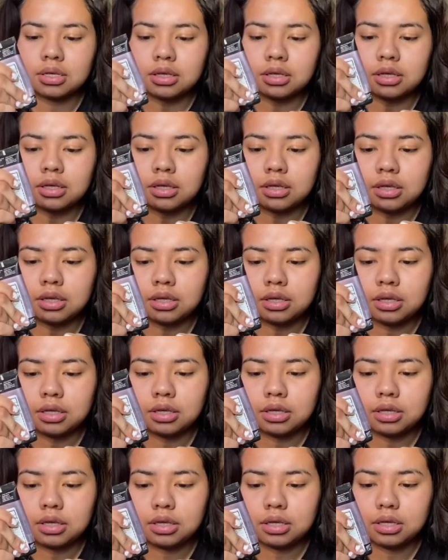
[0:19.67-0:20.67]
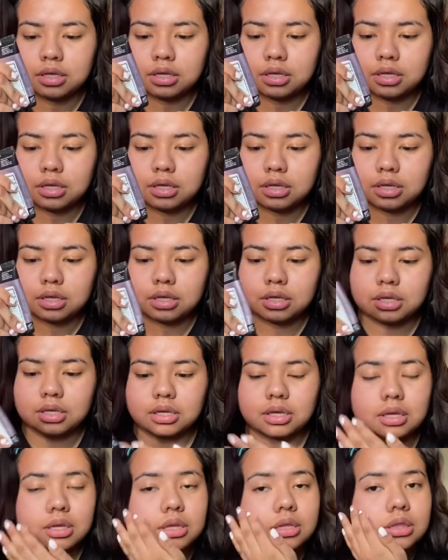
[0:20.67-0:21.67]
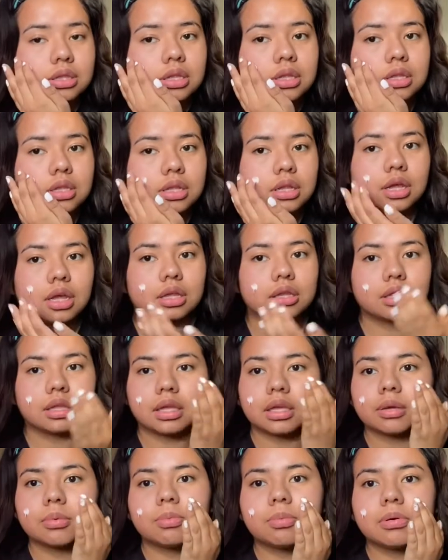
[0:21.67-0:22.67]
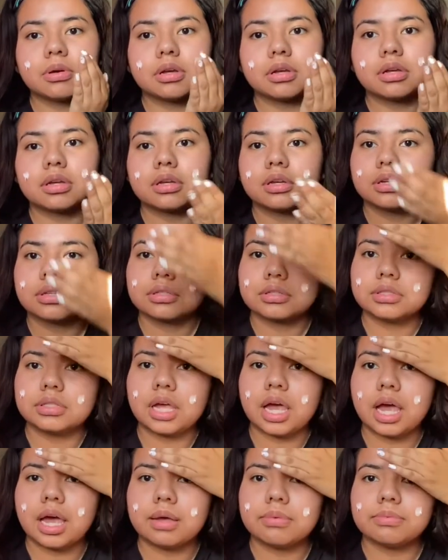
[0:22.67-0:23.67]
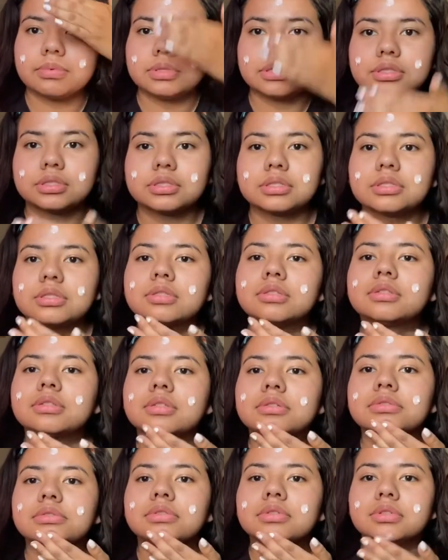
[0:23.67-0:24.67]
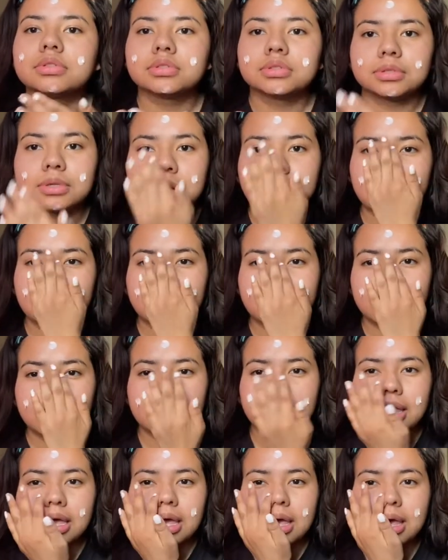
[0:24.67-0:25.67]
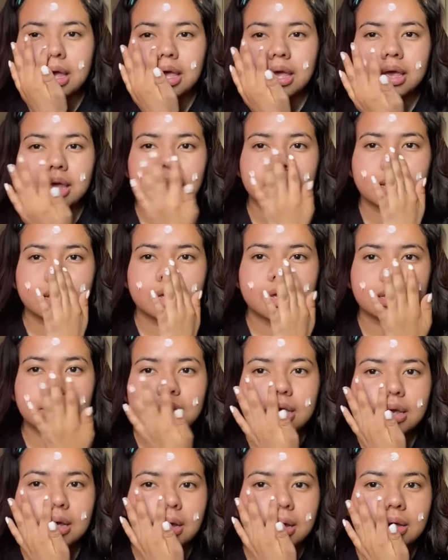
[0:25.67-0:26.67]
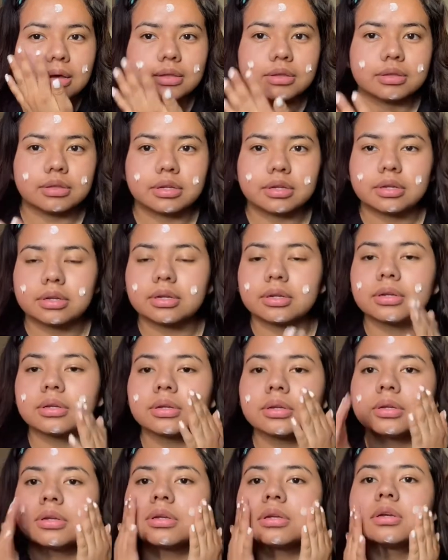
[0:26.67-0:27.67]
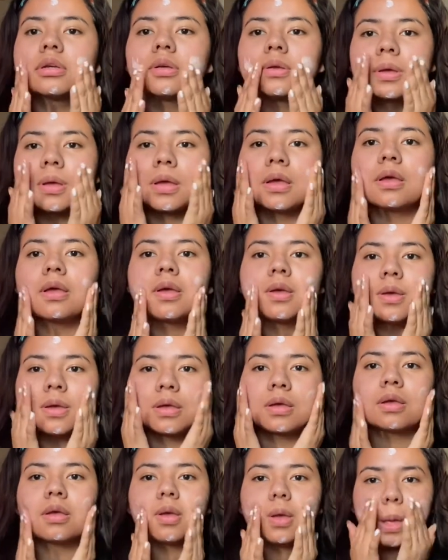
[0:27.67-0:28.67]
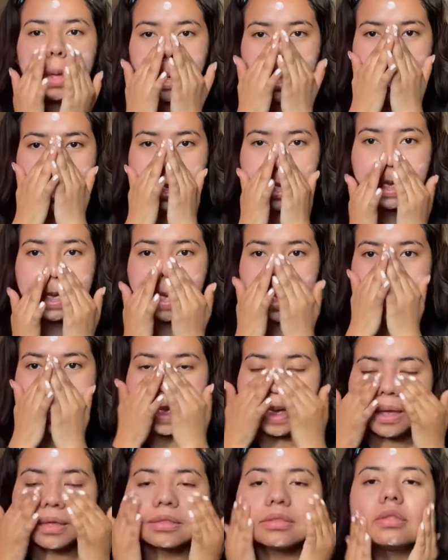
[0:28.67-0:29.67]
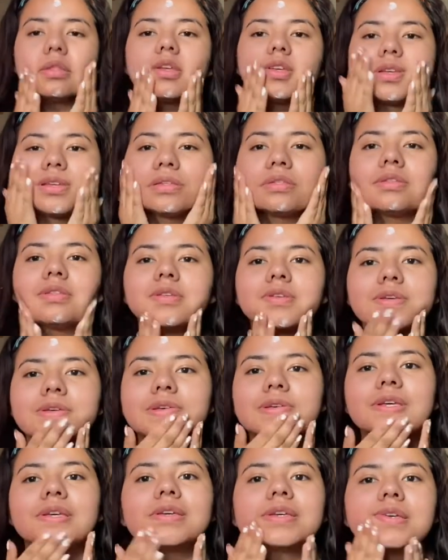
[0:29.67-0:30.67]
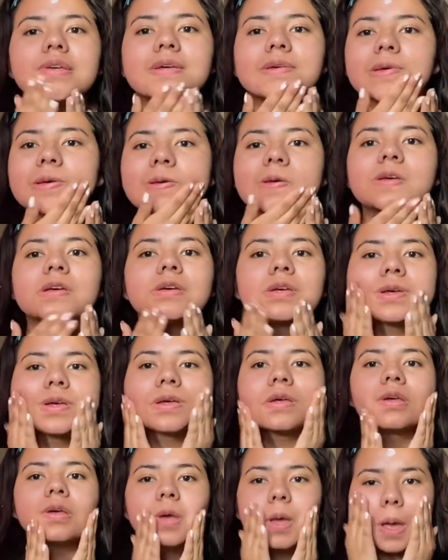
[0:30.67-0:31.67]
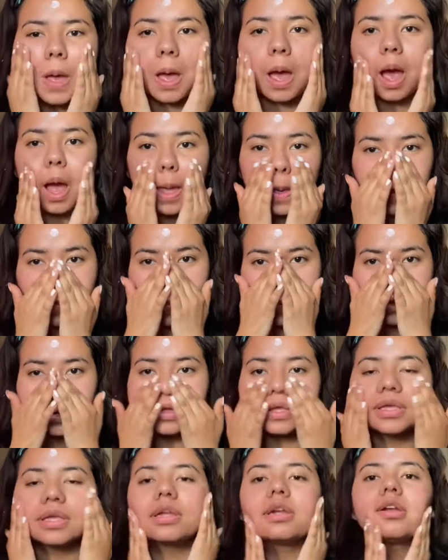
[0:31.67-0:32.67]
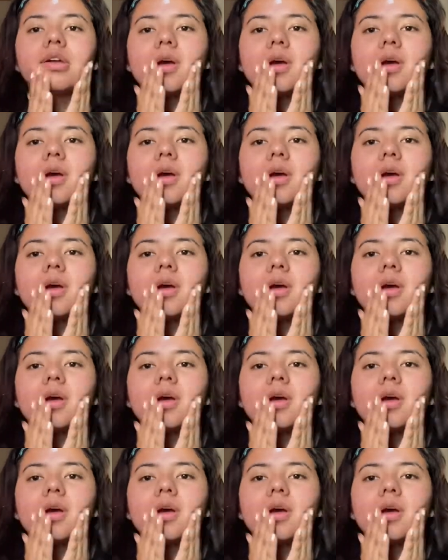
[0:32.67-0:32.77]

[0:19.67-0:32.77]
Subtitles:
As you can see in the video, I will be using the Master Primer by Maybelline. I will be putting it all over my face, spreading it out, massaging it all over my face.